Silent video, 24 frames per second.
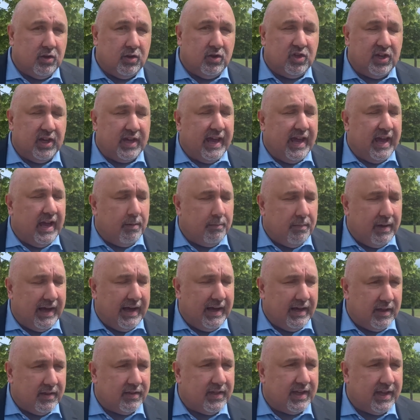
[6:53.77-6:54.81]
to get him,
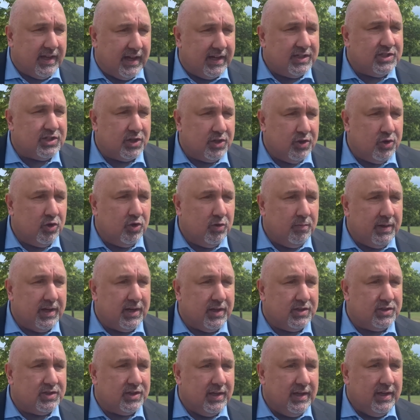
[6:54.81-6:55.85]
I think it is a coup,
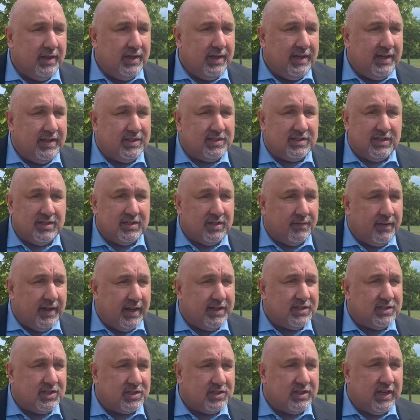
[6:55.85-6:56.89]
because he's a
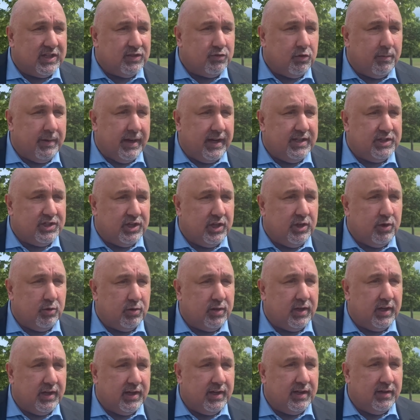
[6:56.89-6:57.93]
very successful managerial
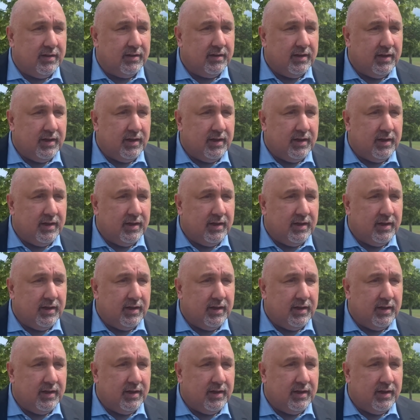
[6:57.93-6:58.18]
career.